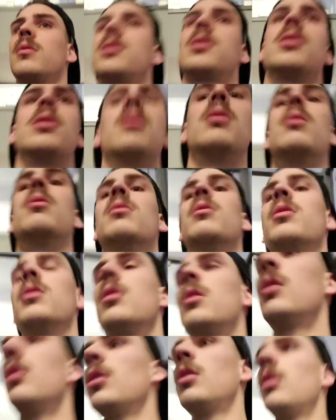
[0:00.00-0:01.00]
So,
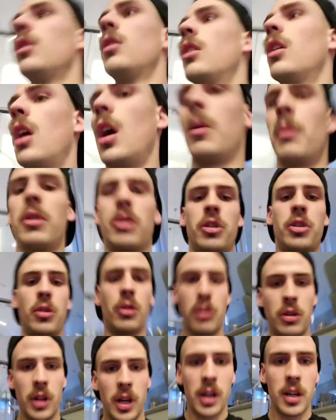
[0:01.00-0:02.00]
I'm gonna
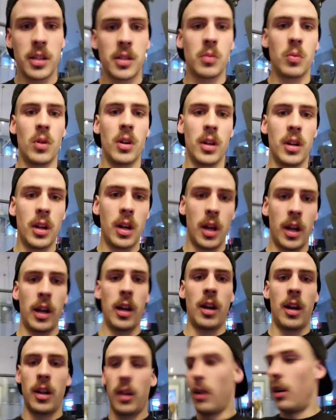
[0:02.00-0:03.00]
show you guys what I
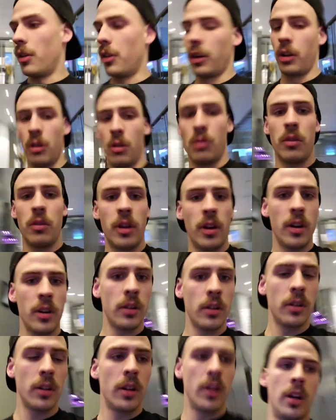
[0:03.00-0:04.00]
got on the go there.